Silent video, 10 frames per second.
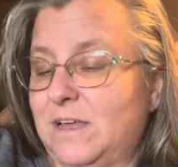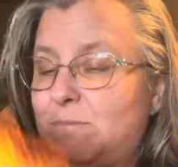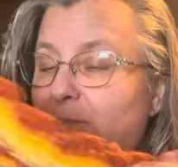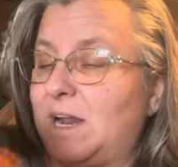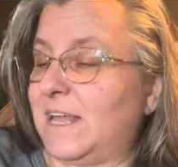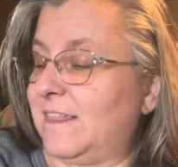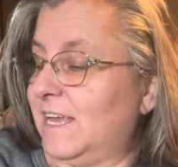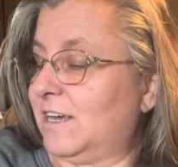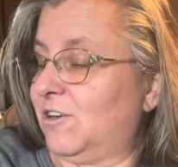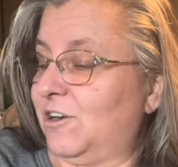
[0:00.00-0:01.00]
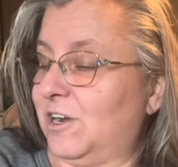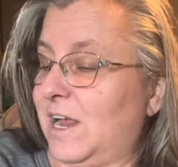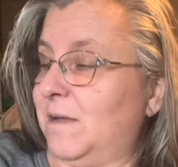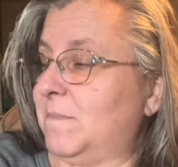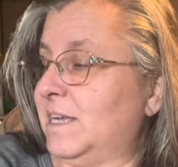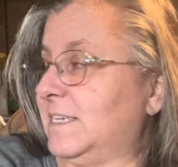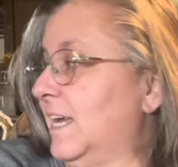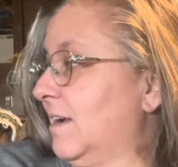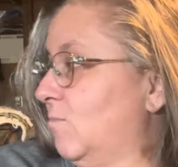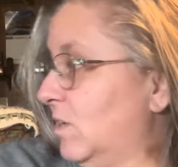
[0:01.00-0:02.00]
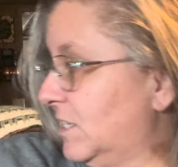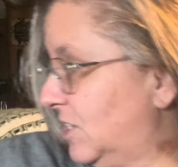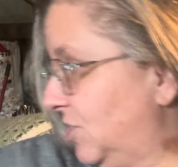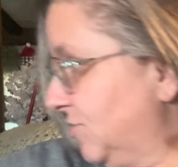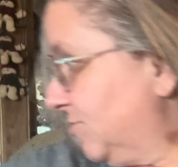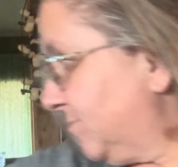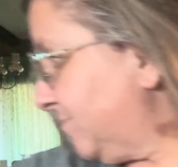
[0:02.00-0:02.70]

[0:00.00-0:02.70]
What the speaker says: I think her and I might take him once too.